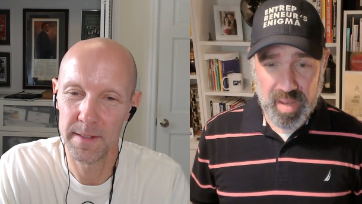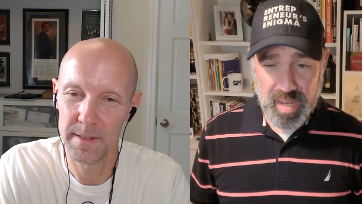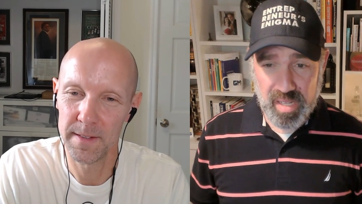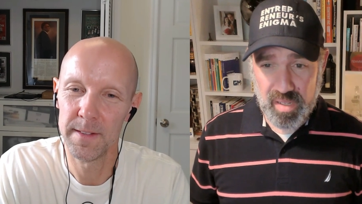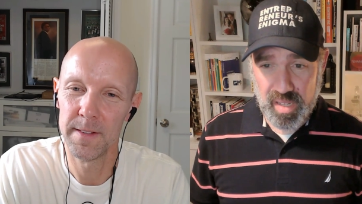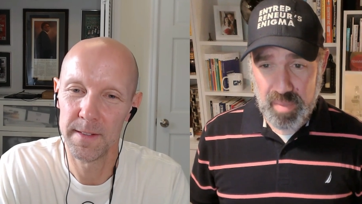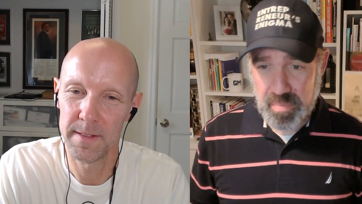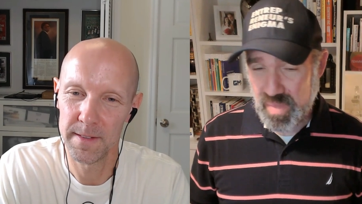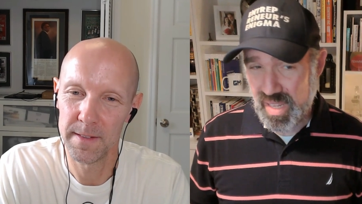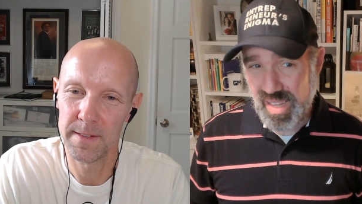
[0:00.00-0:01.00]
Speaker 1: manually.
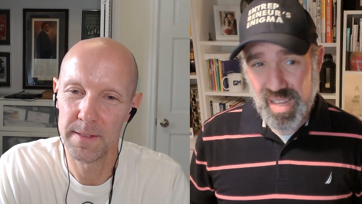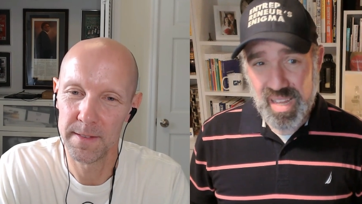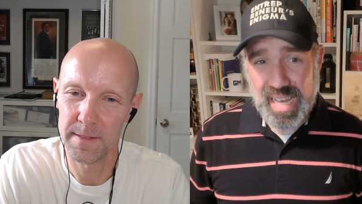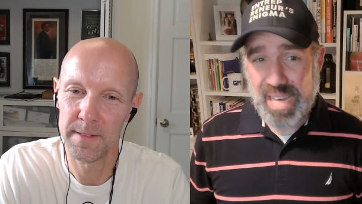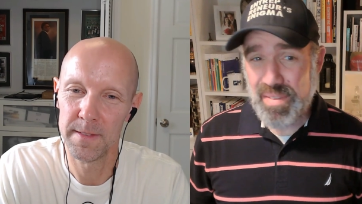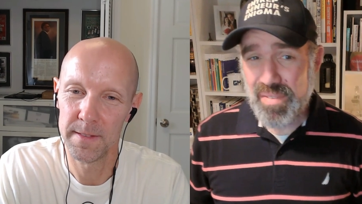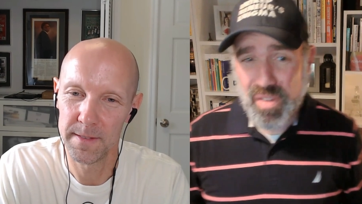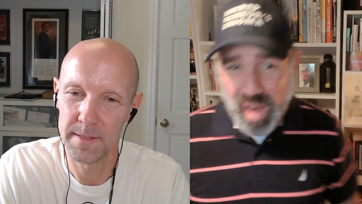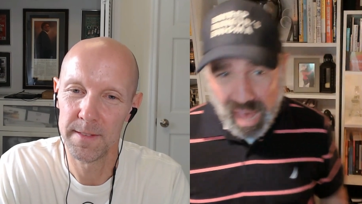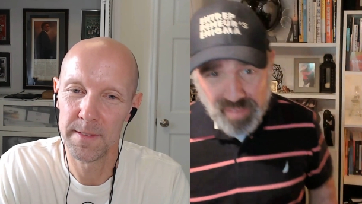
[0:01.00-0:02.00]
Even if you
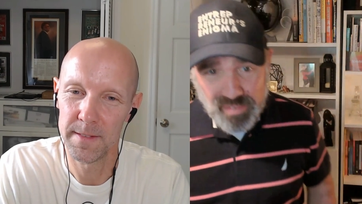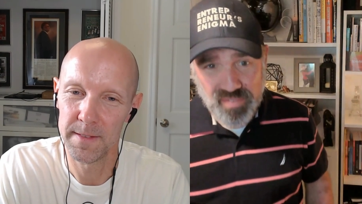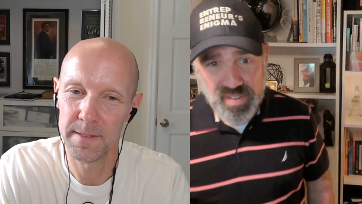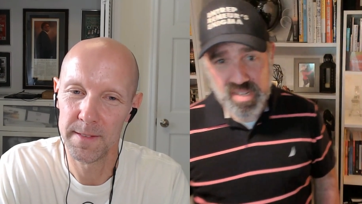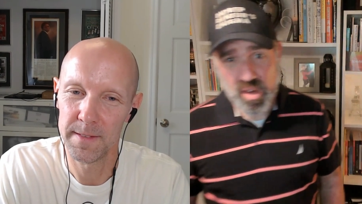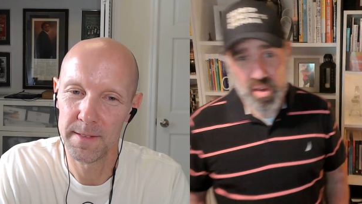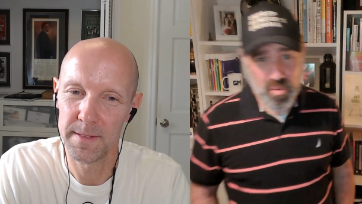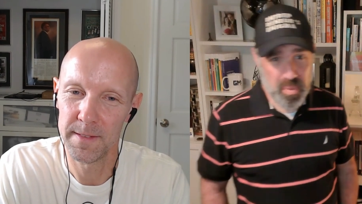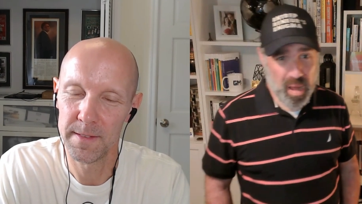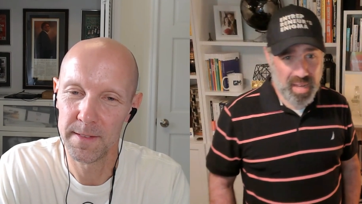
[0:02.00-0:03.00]
don't have a video
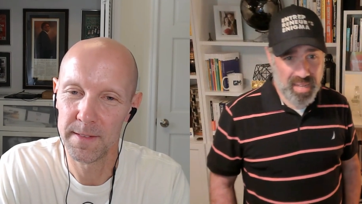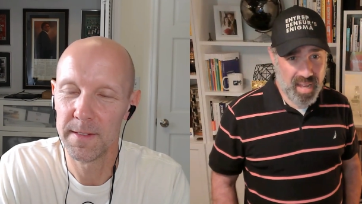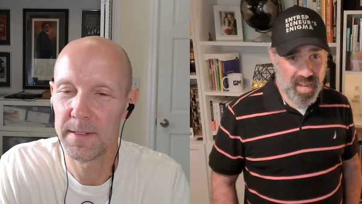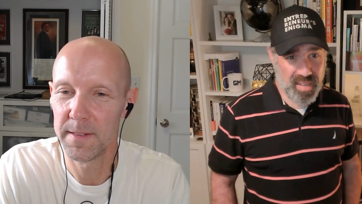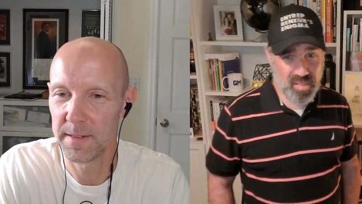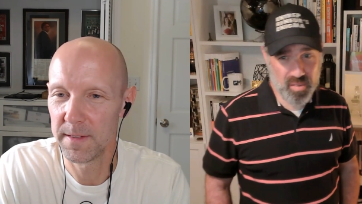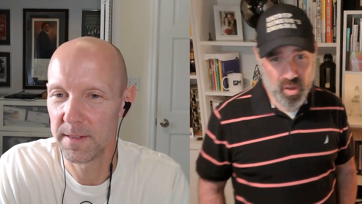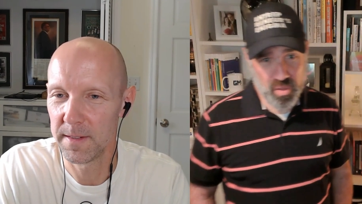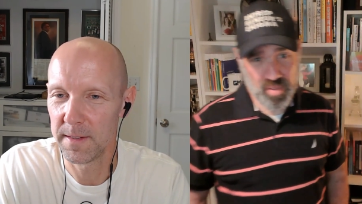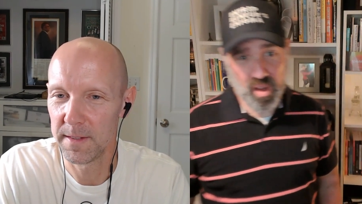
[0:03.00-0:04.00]
podcast, you
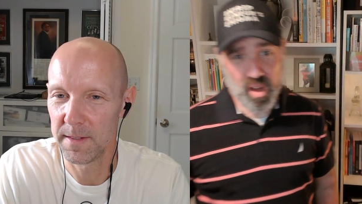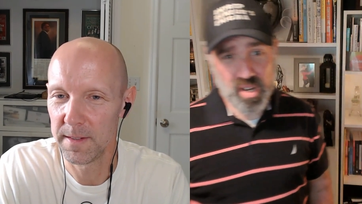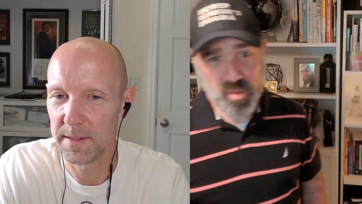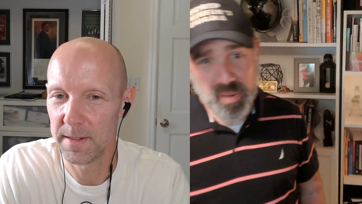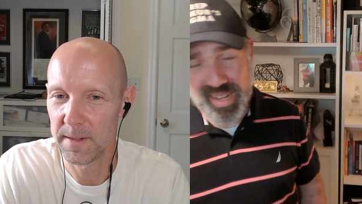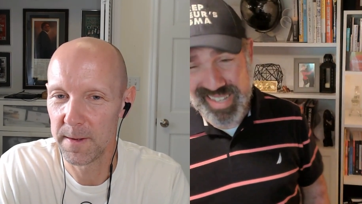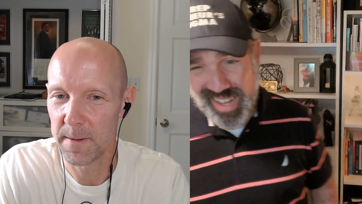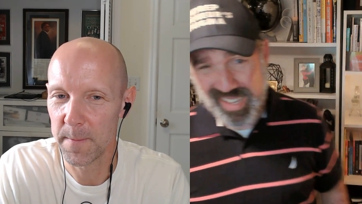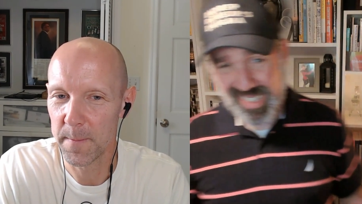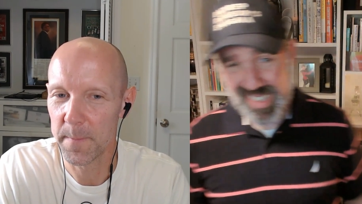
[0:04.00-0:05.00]
only have an audio
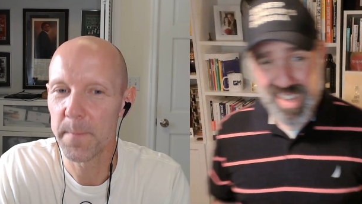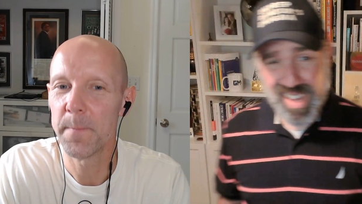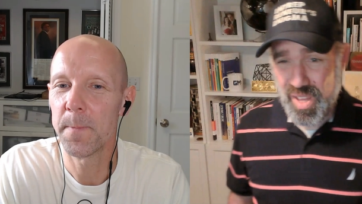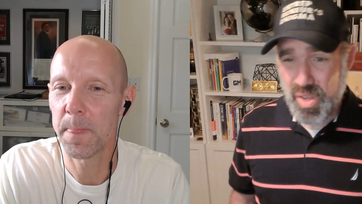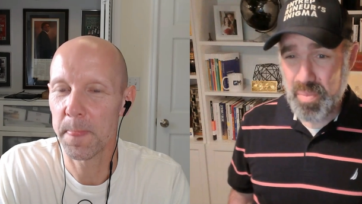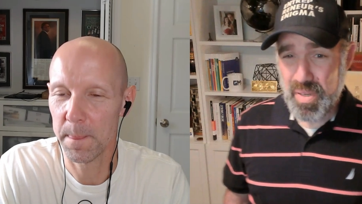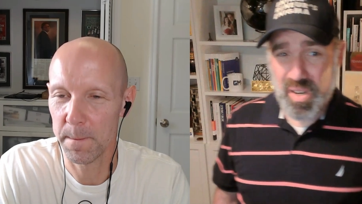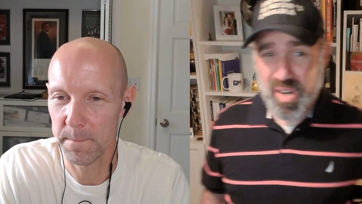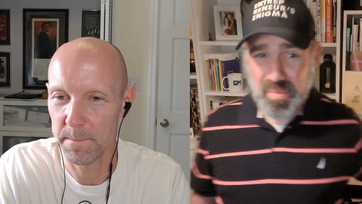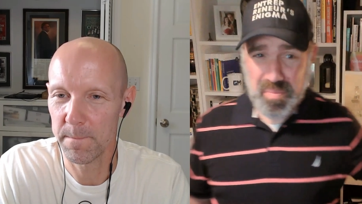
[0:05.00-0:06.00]
podcast, you can put
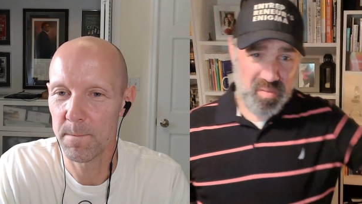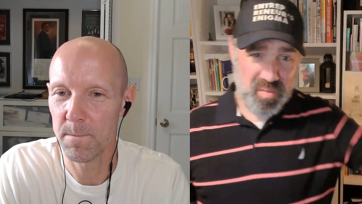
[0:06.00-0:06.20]
your